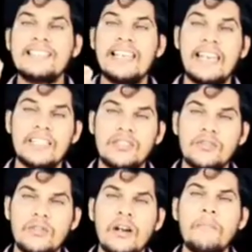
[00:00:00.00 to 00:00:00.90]

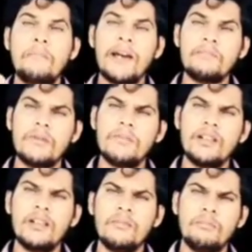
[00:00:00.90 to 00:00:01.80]
selective
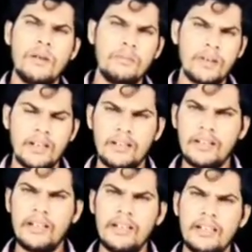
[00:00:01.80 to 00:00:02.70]
permeable
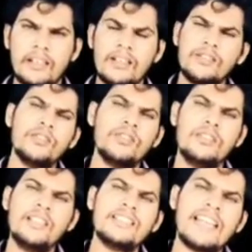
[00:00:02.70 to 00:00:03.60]
membrane so
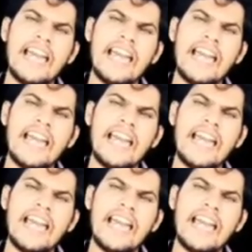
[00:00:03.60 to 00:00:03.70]
this